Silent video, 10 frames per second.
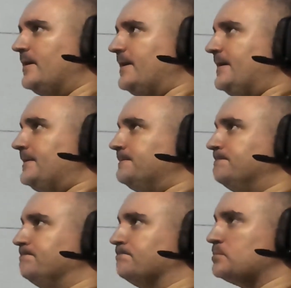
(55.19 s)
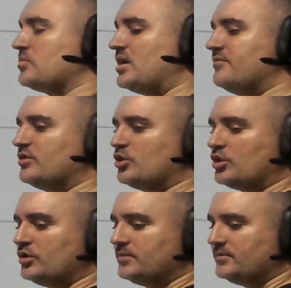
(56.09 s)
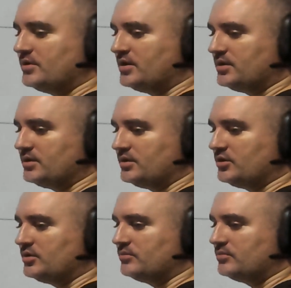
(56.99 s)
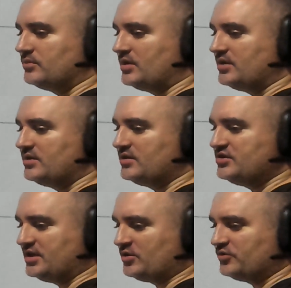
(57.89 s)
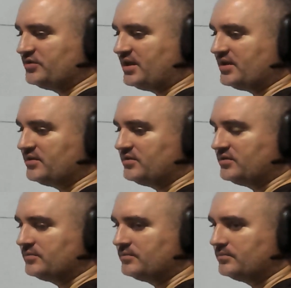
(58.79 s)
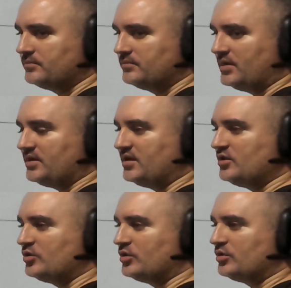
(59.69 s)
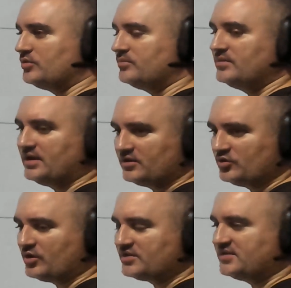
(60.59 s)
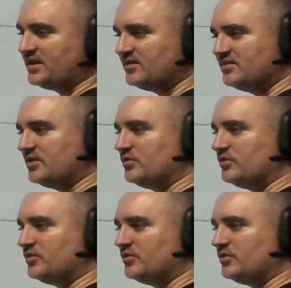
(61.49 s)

Um, if you go to general settings, then you go to you go to settings, general